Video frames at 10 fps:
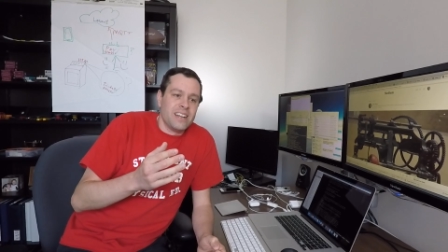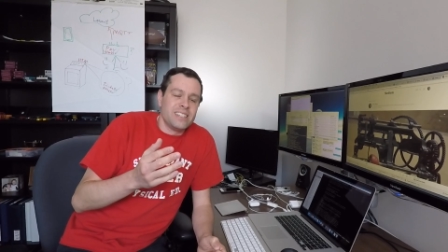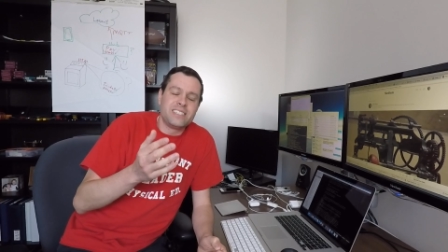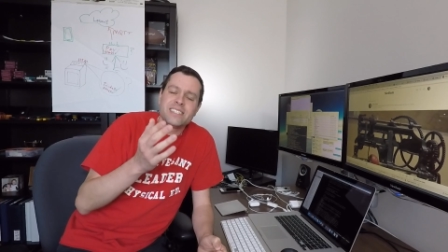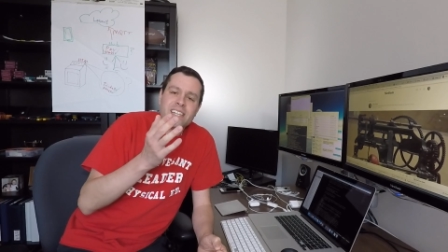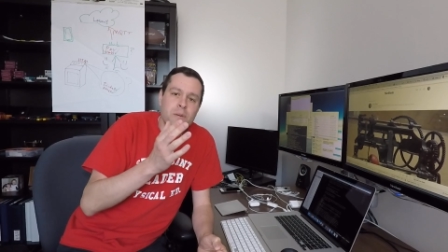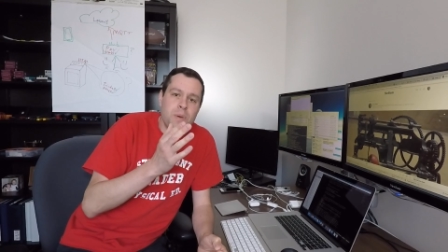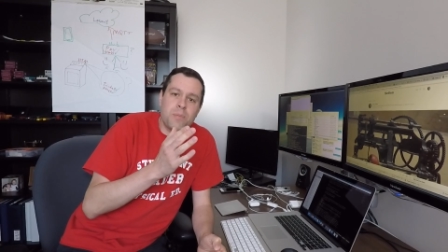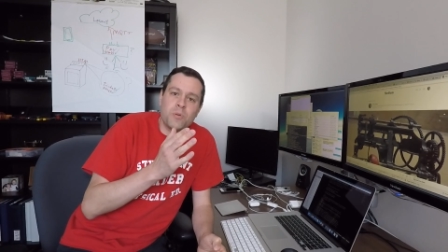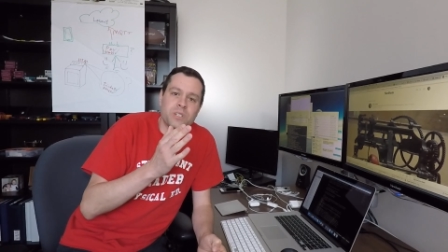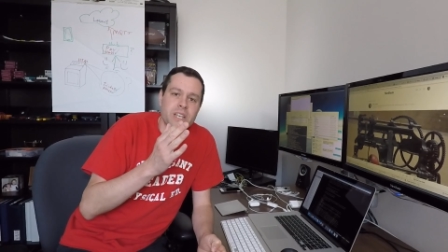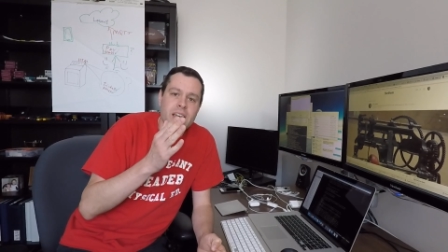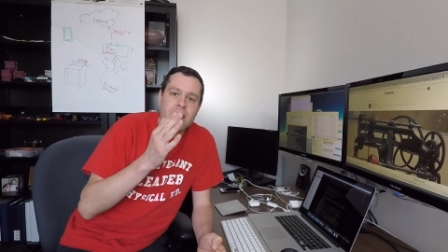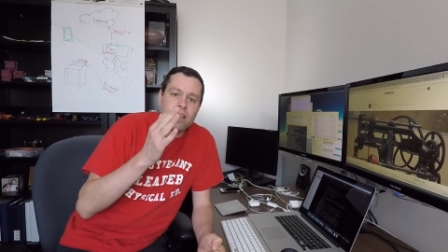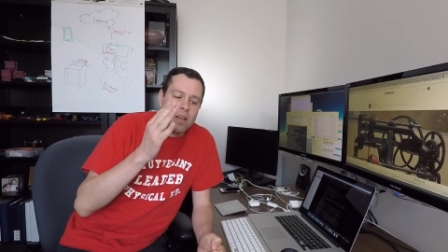just like people were
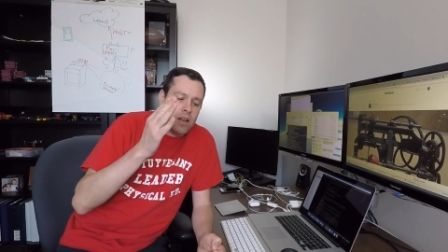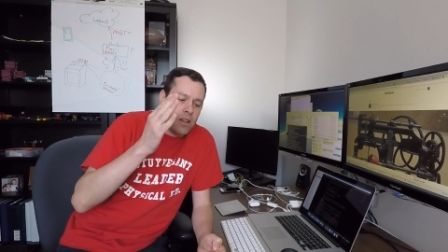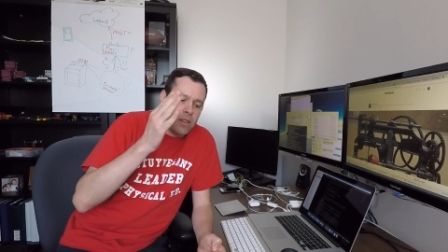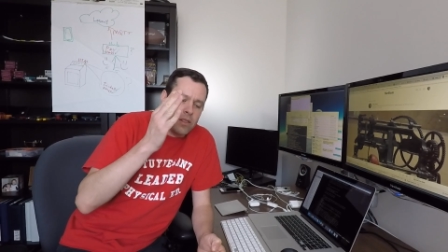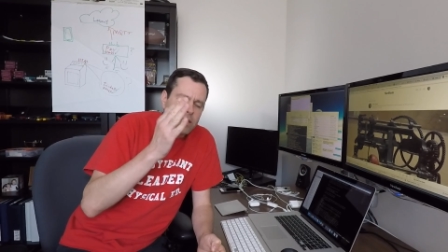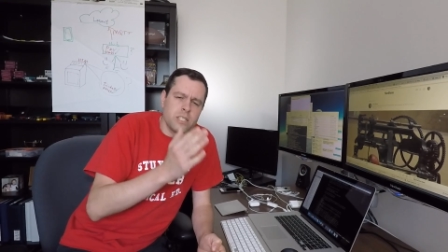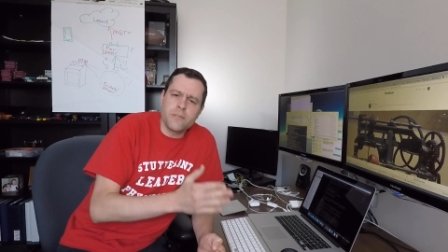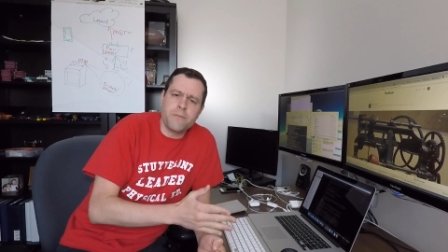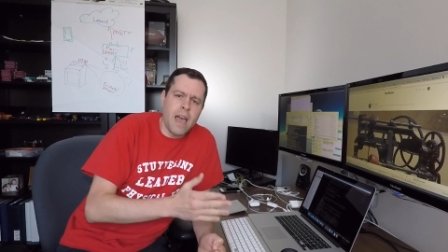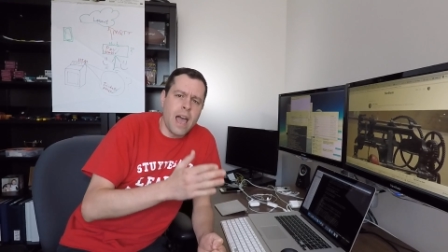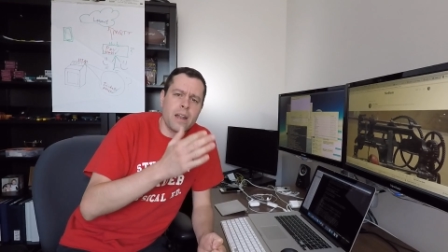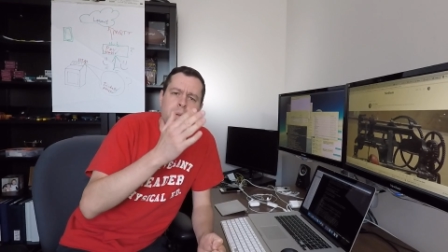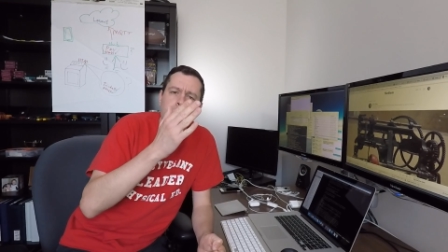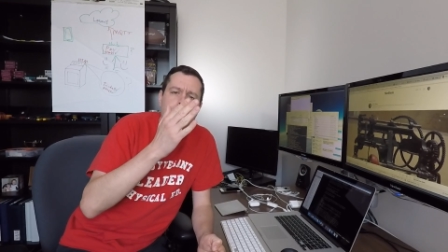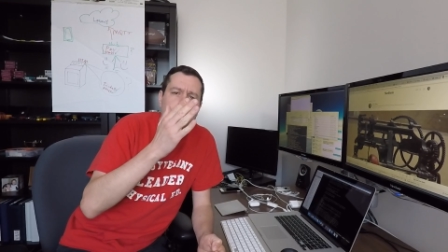saying, this is a fad
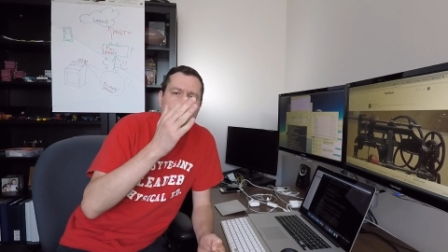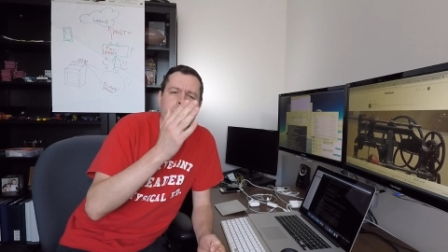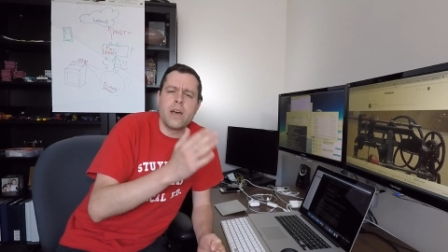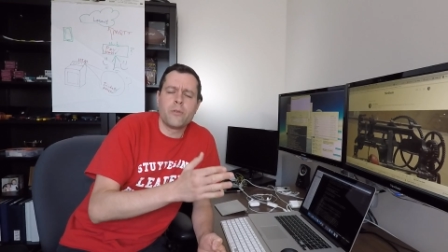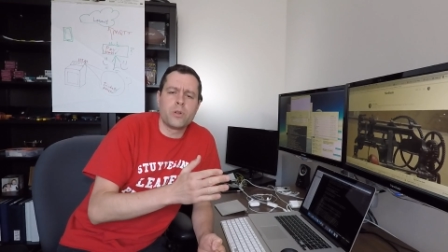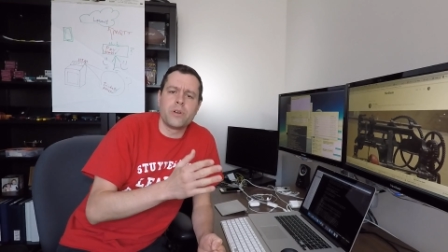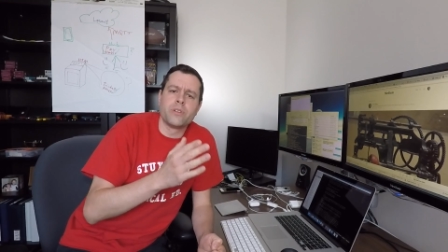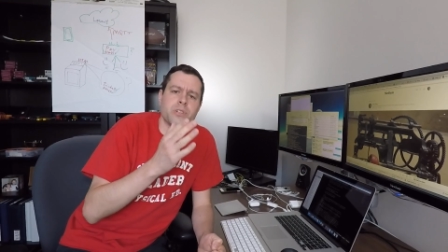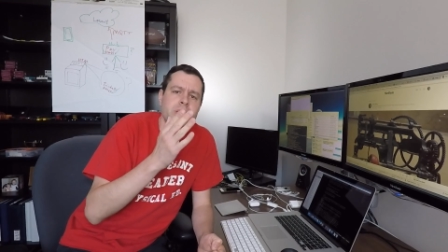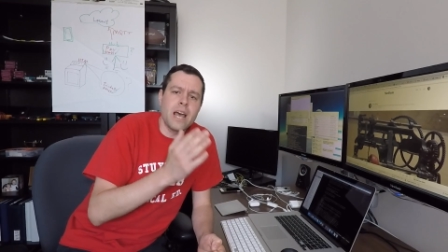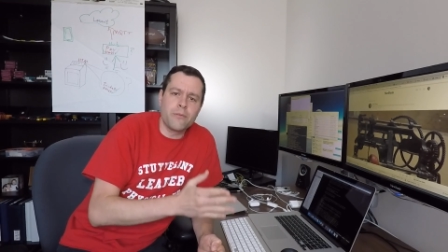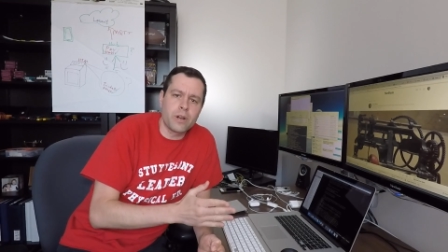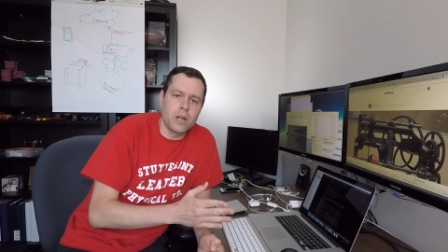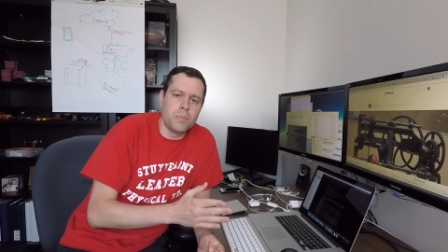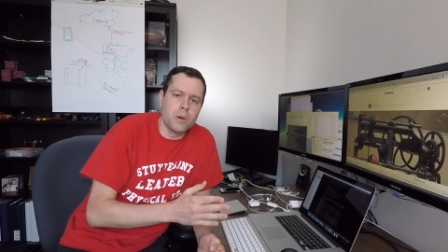and people will never do it and there's never
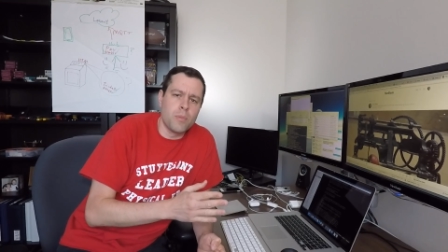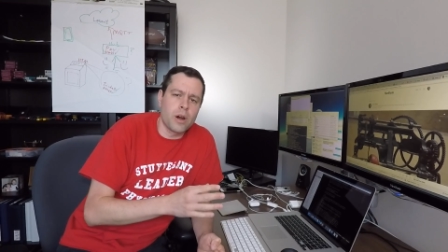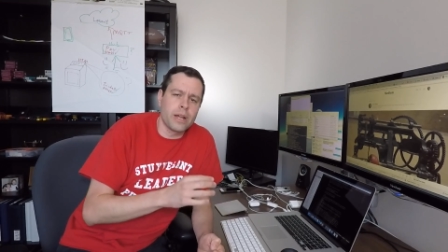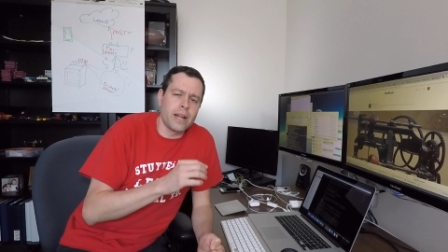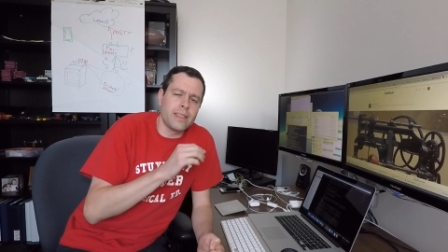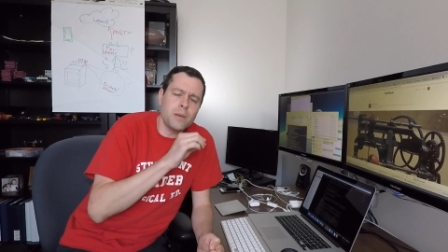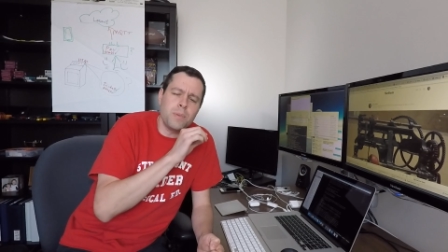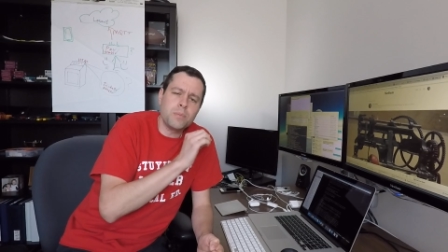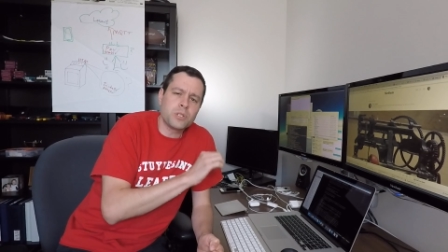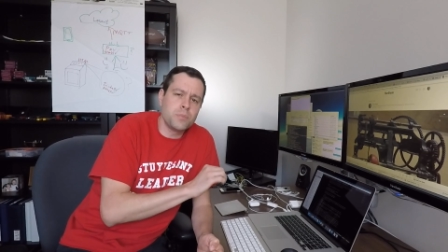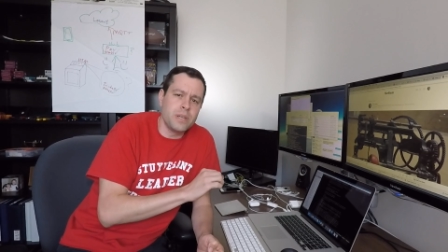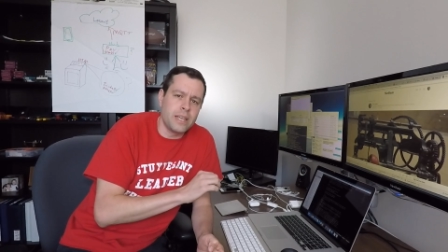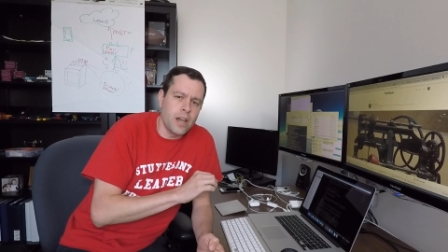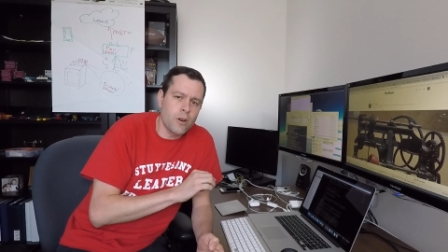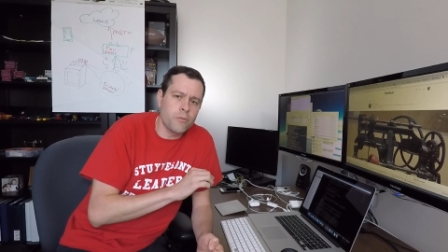going to be a market. I think people should be
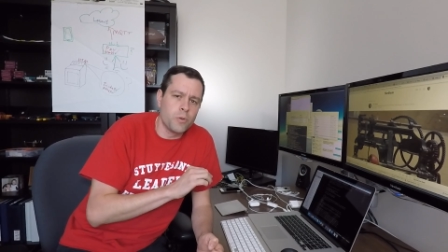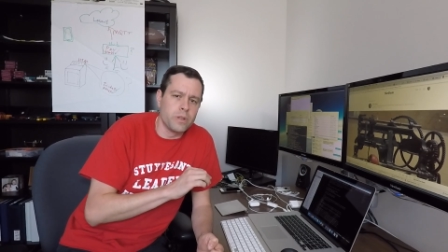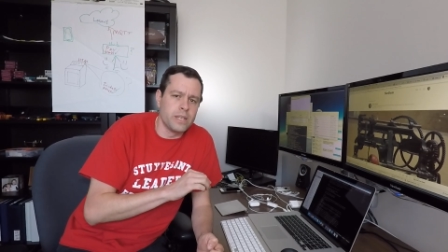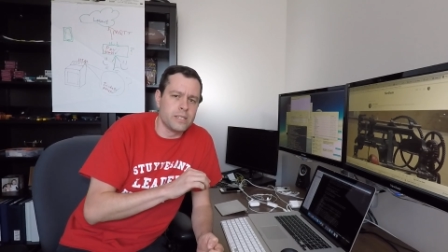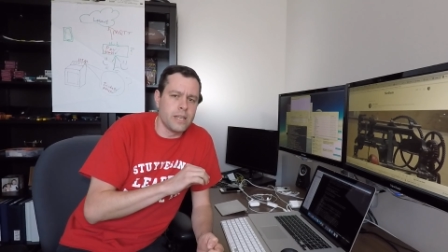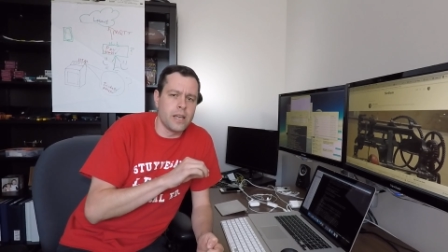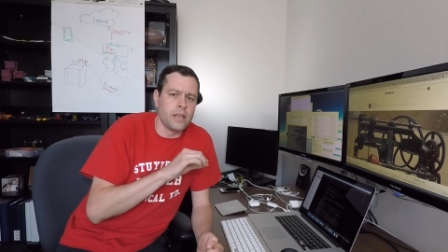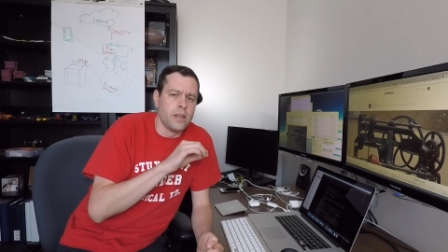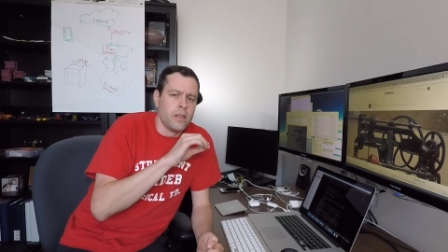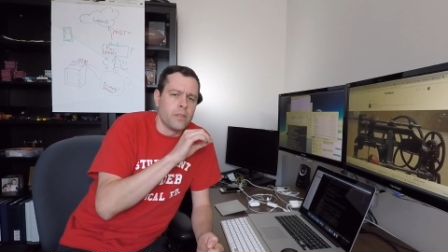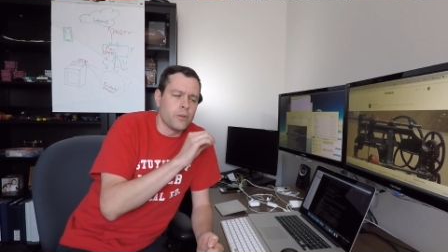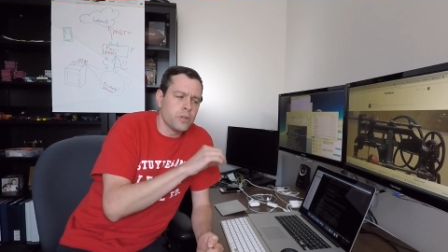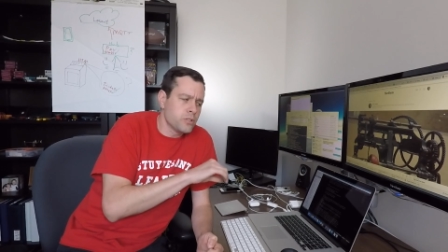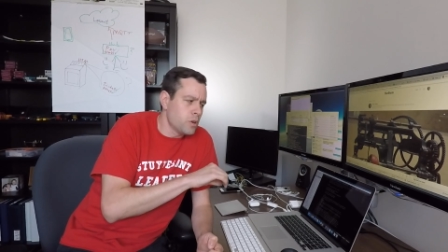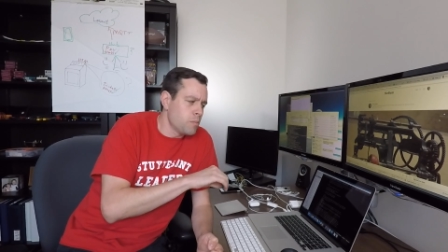careful when they say there
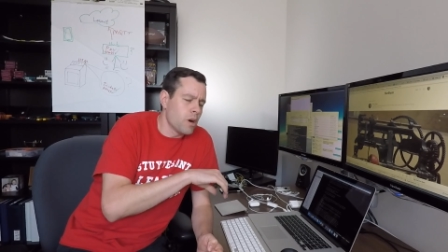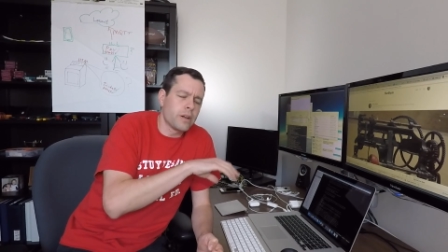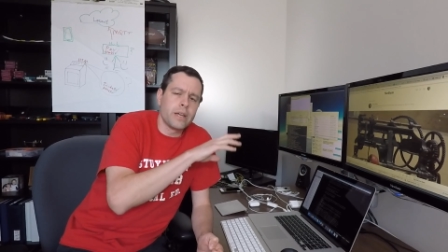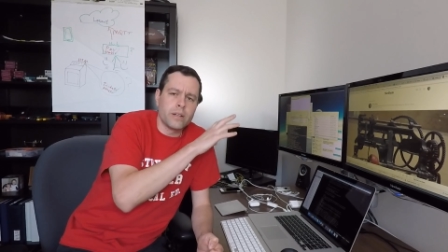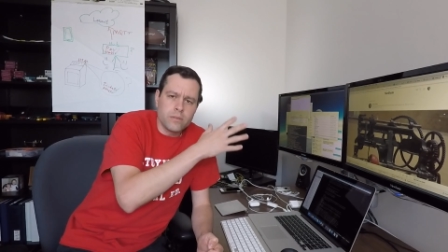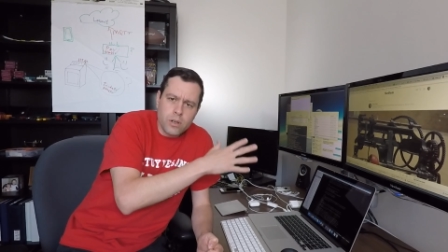is no market.